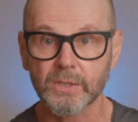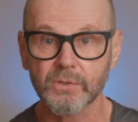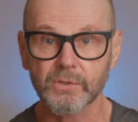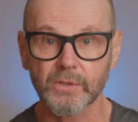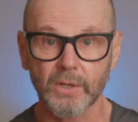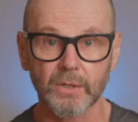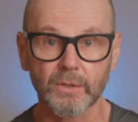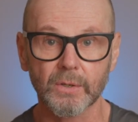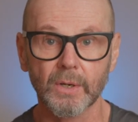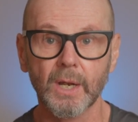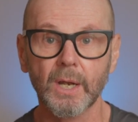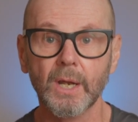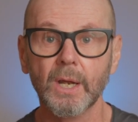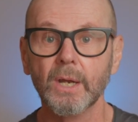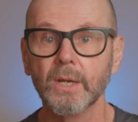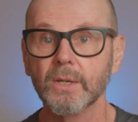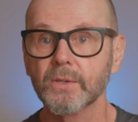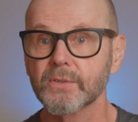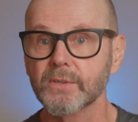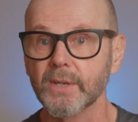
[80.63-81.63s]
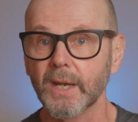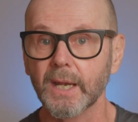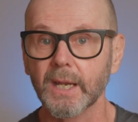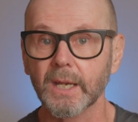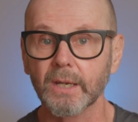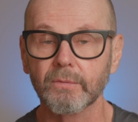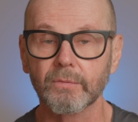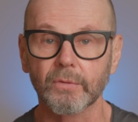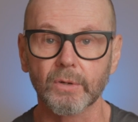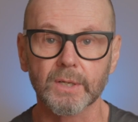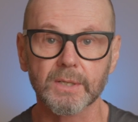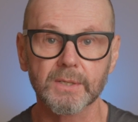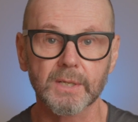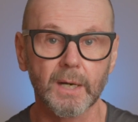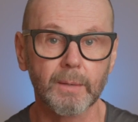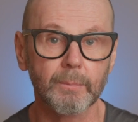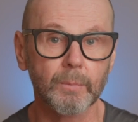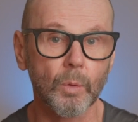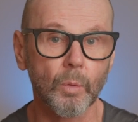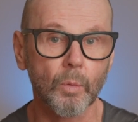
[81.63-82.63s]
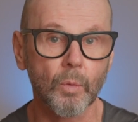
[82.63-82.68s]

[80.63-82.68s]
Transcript: So saying, for example,